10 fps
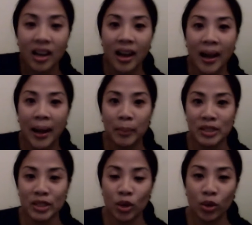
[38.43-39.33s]

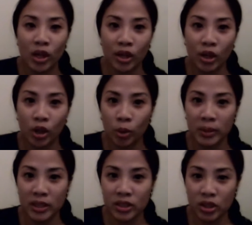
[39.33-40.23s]
It's no longer
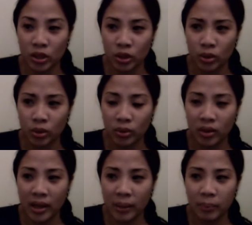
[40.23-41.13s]
open to,
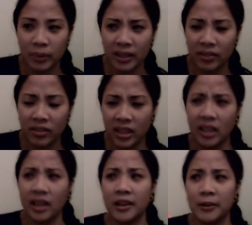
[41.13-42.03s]
I believe,
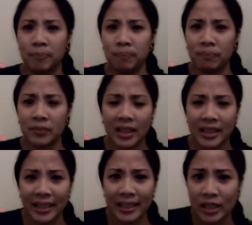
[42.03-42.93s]
the
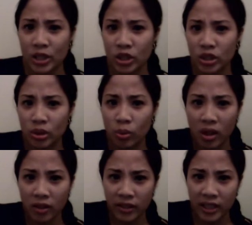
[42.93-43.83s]
initial
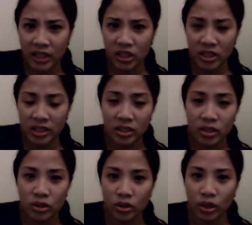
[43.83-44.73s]
qualifications.
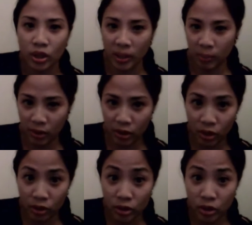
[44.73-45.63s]
So you're able to
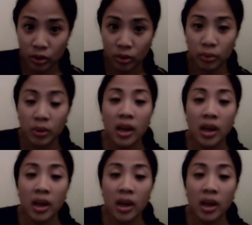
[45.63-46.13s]
go to,